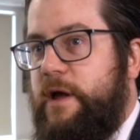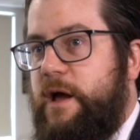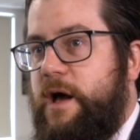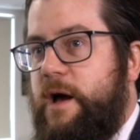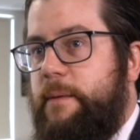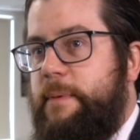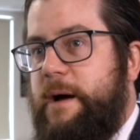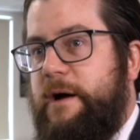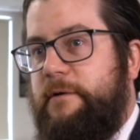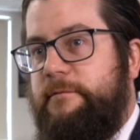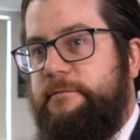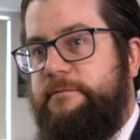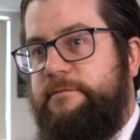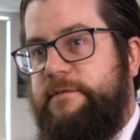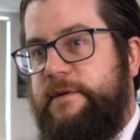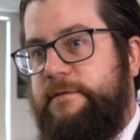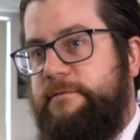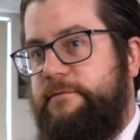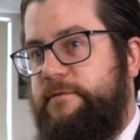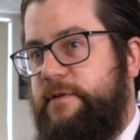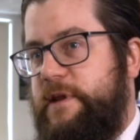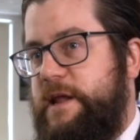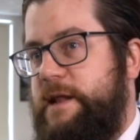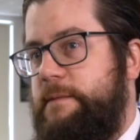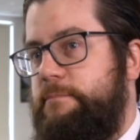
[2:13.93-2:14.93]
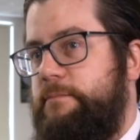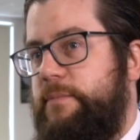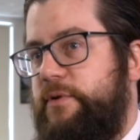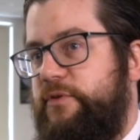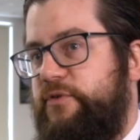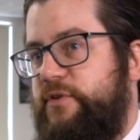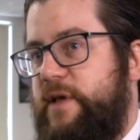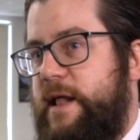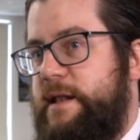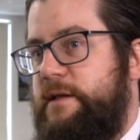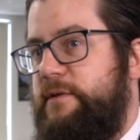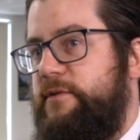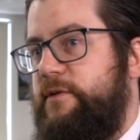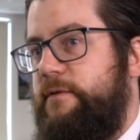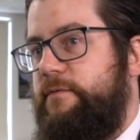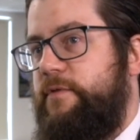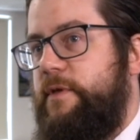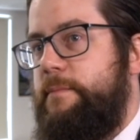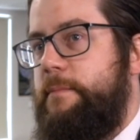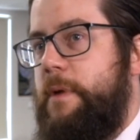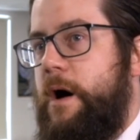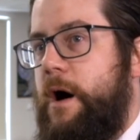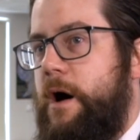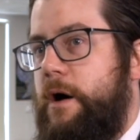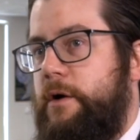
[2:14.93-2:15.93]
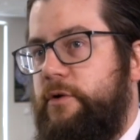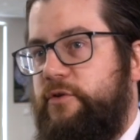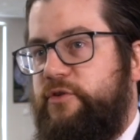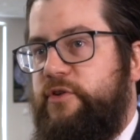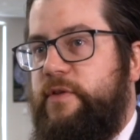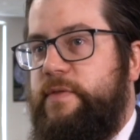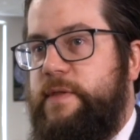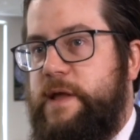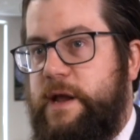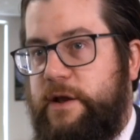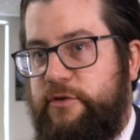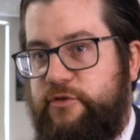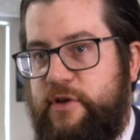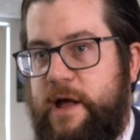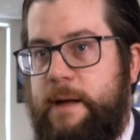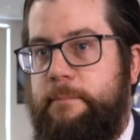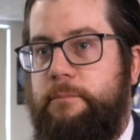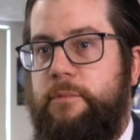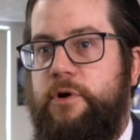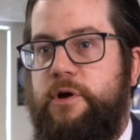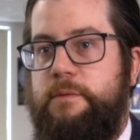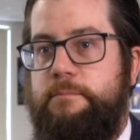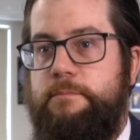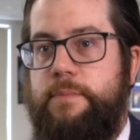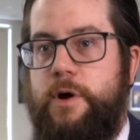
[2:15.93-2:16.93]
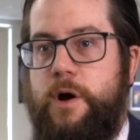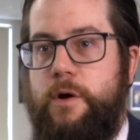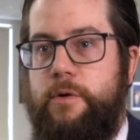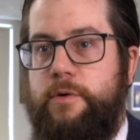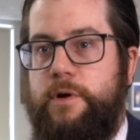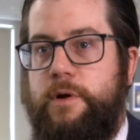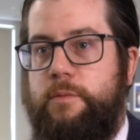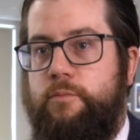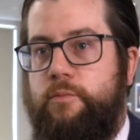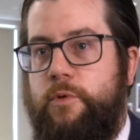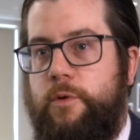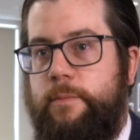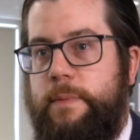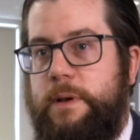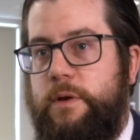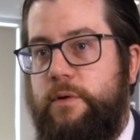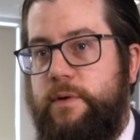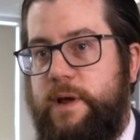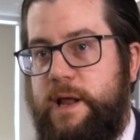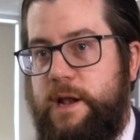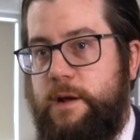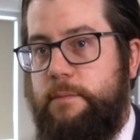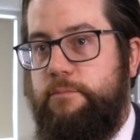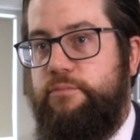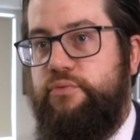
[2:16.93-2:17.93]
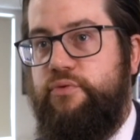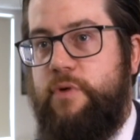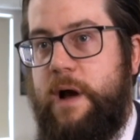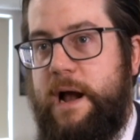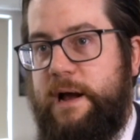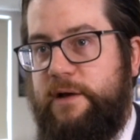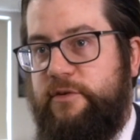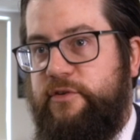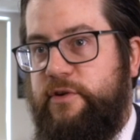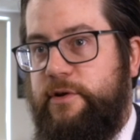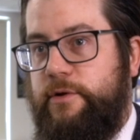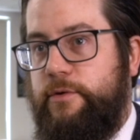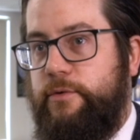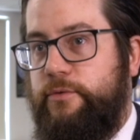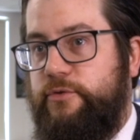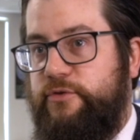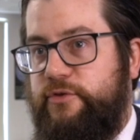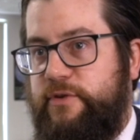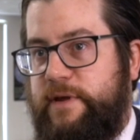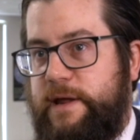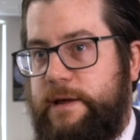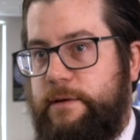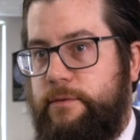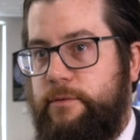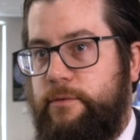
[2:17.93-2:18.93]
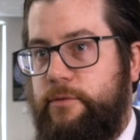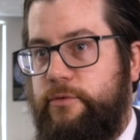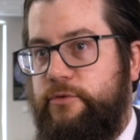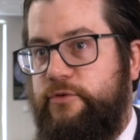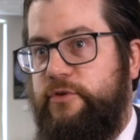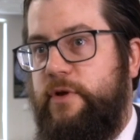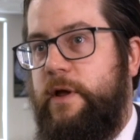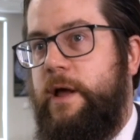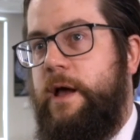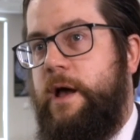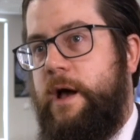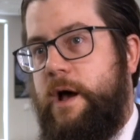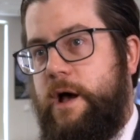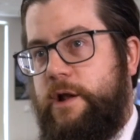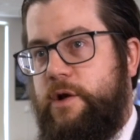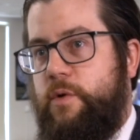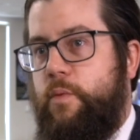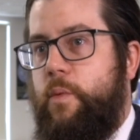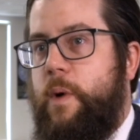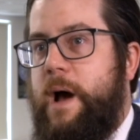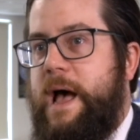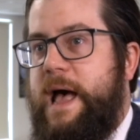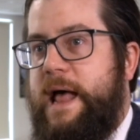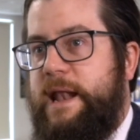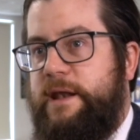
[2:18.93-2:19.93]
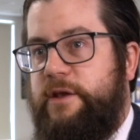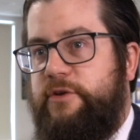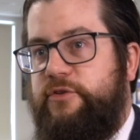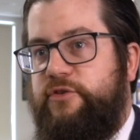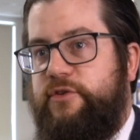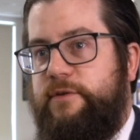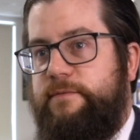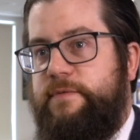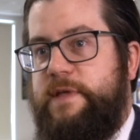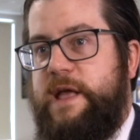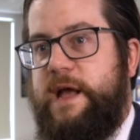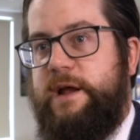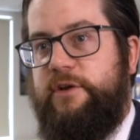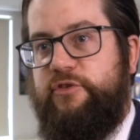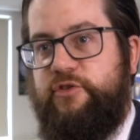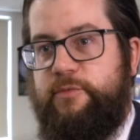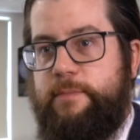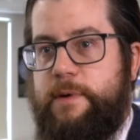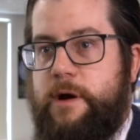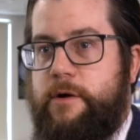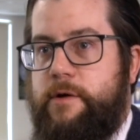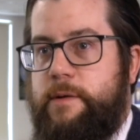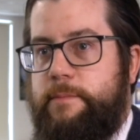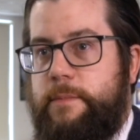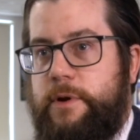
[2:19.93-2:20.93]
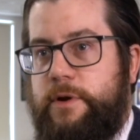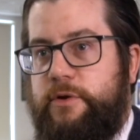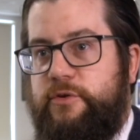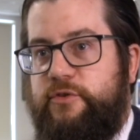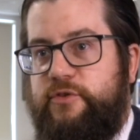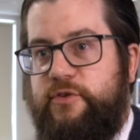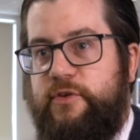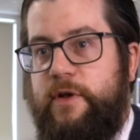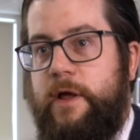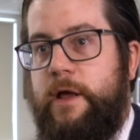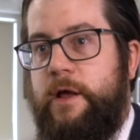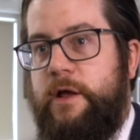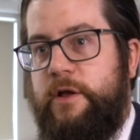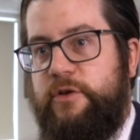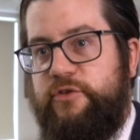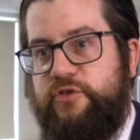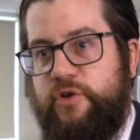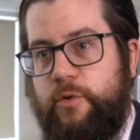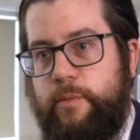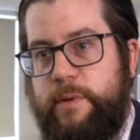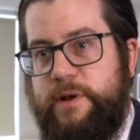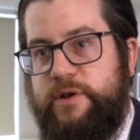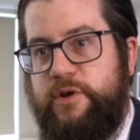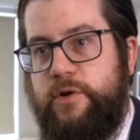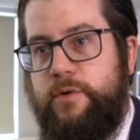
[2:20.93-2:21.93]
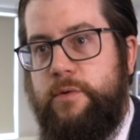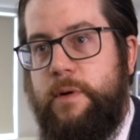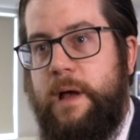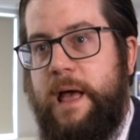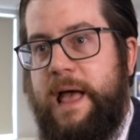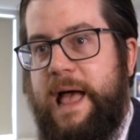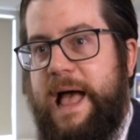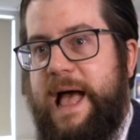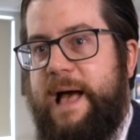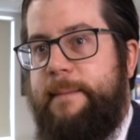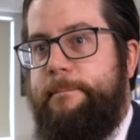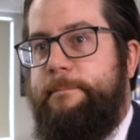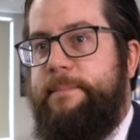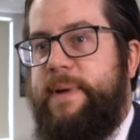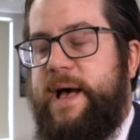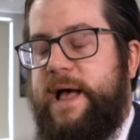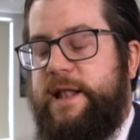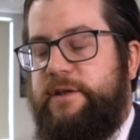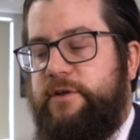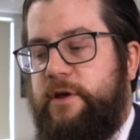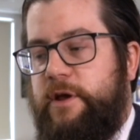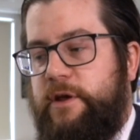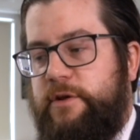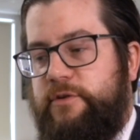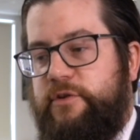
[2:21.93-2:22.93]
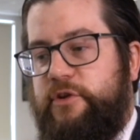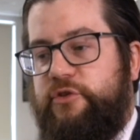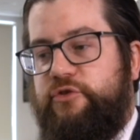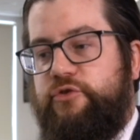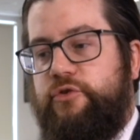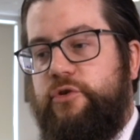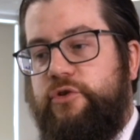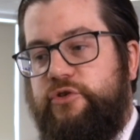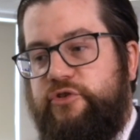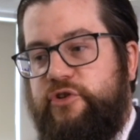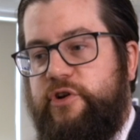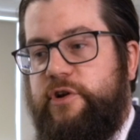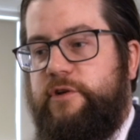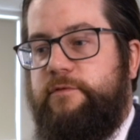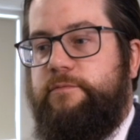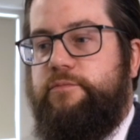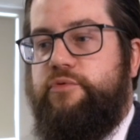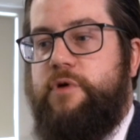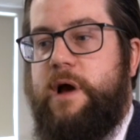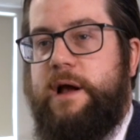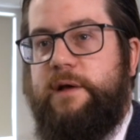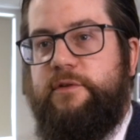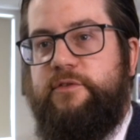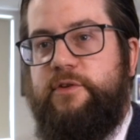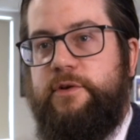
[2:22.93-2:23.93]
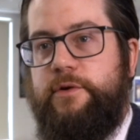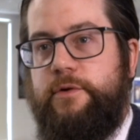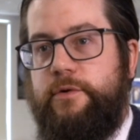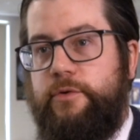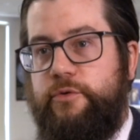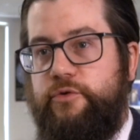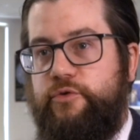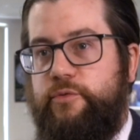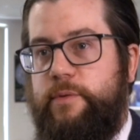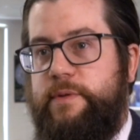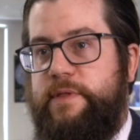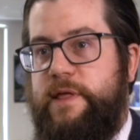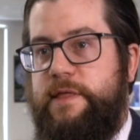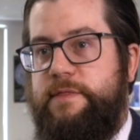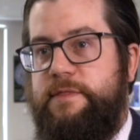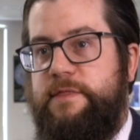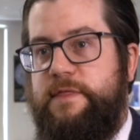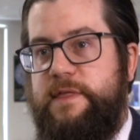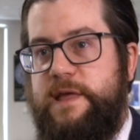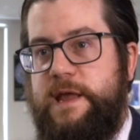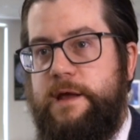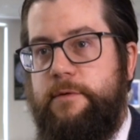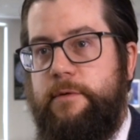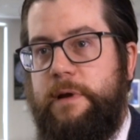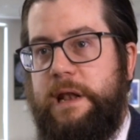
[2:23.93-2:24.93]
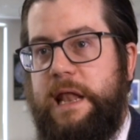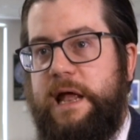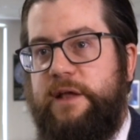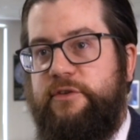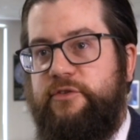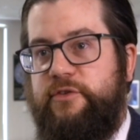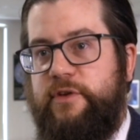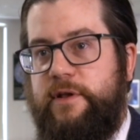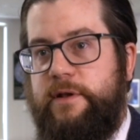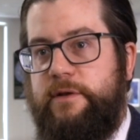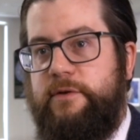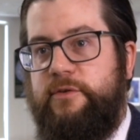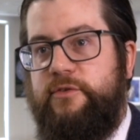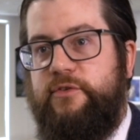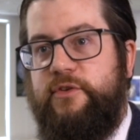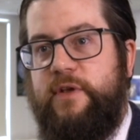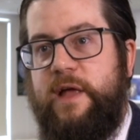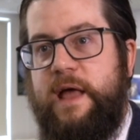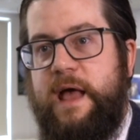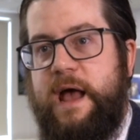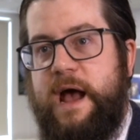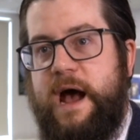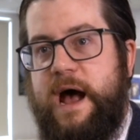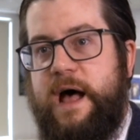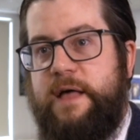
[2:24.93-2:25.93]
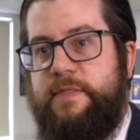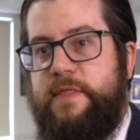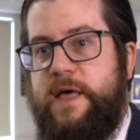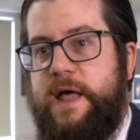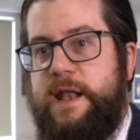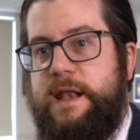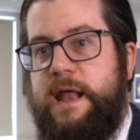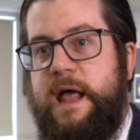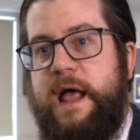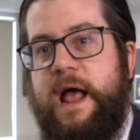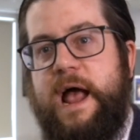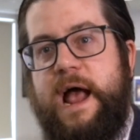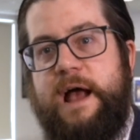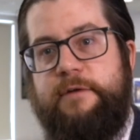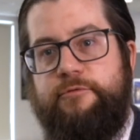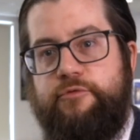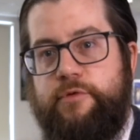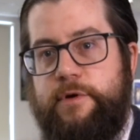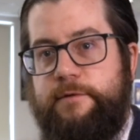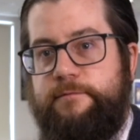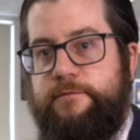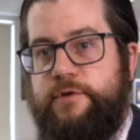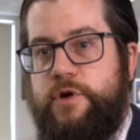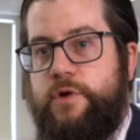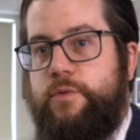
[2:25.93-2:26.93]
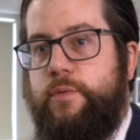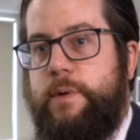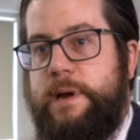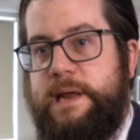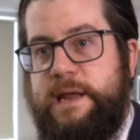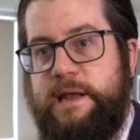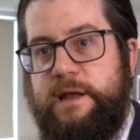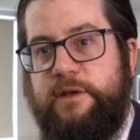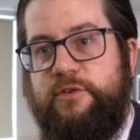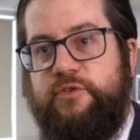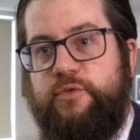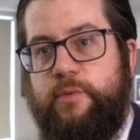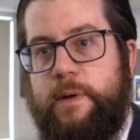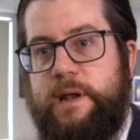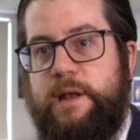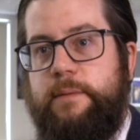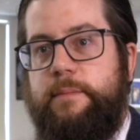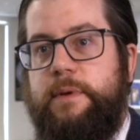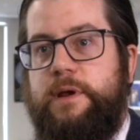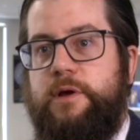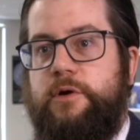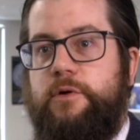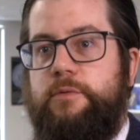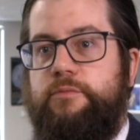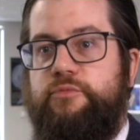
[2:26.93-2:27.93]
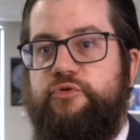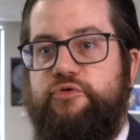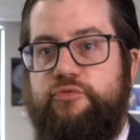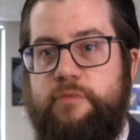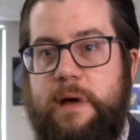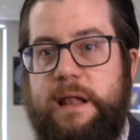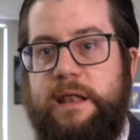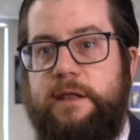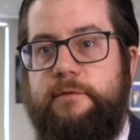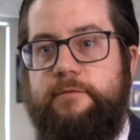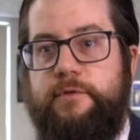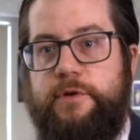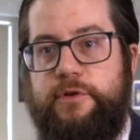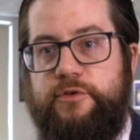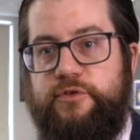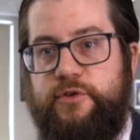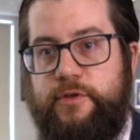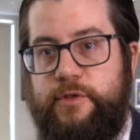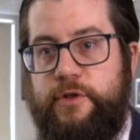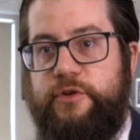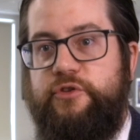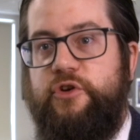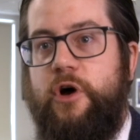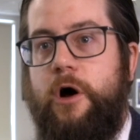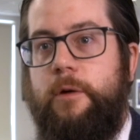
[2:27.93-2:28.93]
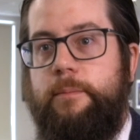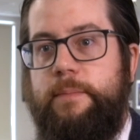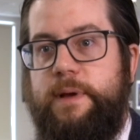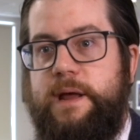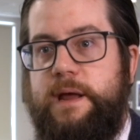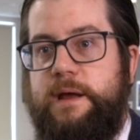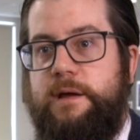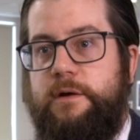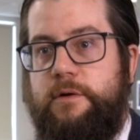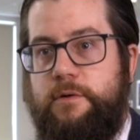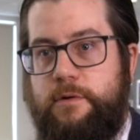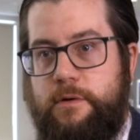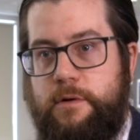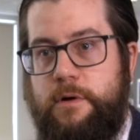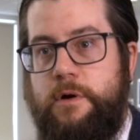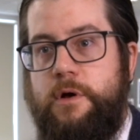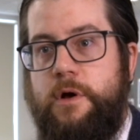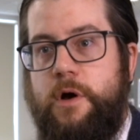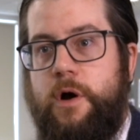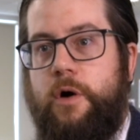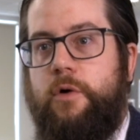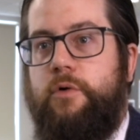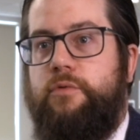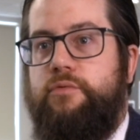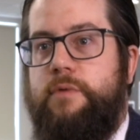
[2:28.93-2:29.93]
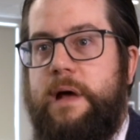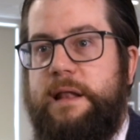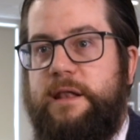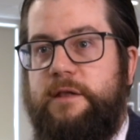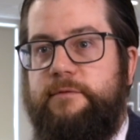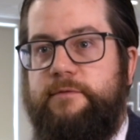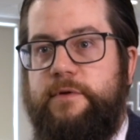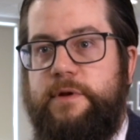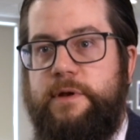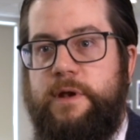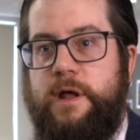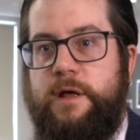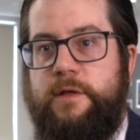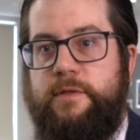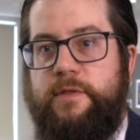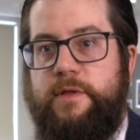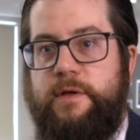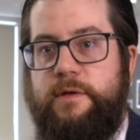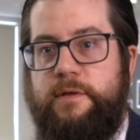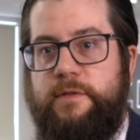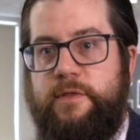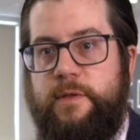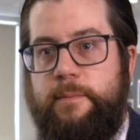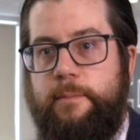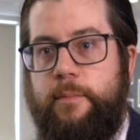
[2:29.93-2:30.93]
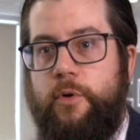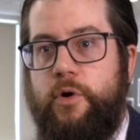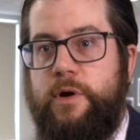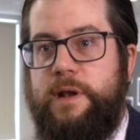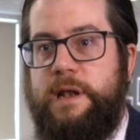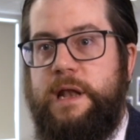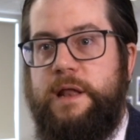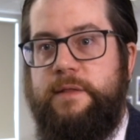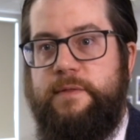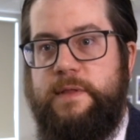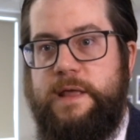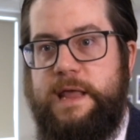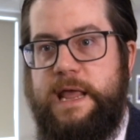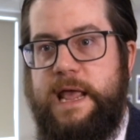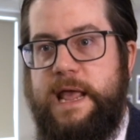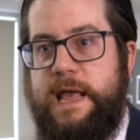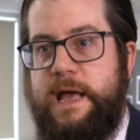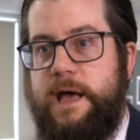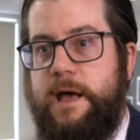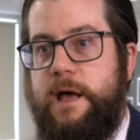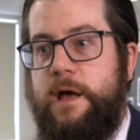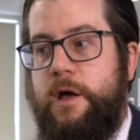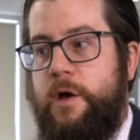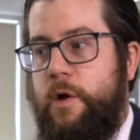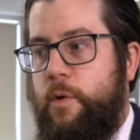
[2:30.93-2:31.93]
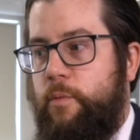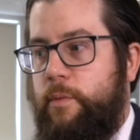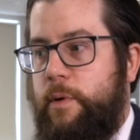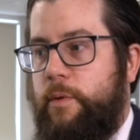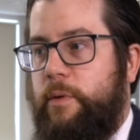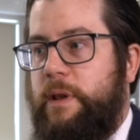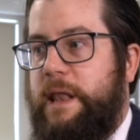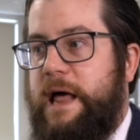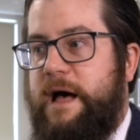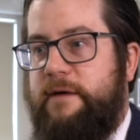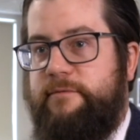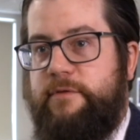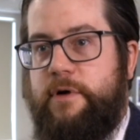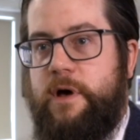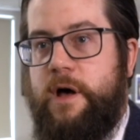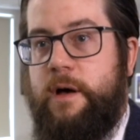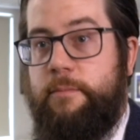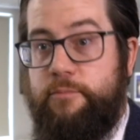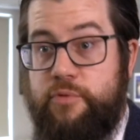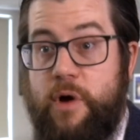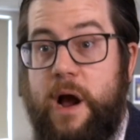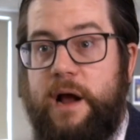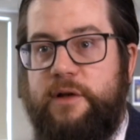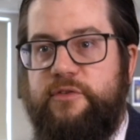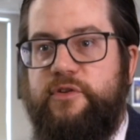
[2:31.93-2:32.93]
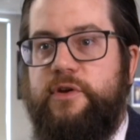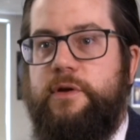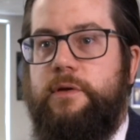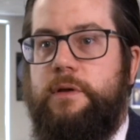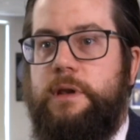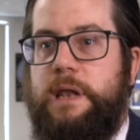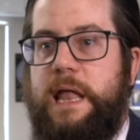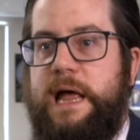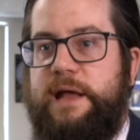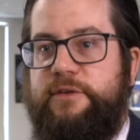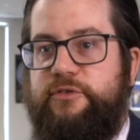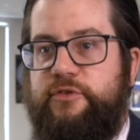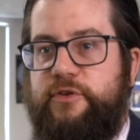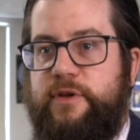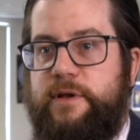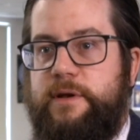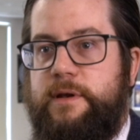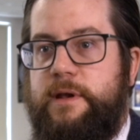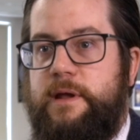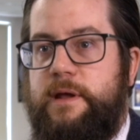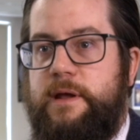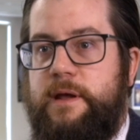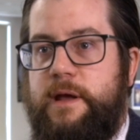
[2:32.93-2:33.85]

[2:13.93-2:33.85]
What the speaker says: About 15% of the marks in the exam component will be looking at practical skills and awareness of the experiments. So we do embed discussion of practicals within theory lessons, and then every few weeks when it becomes relevant to the topic or relevant at the point in the year, we will have a practical lesson.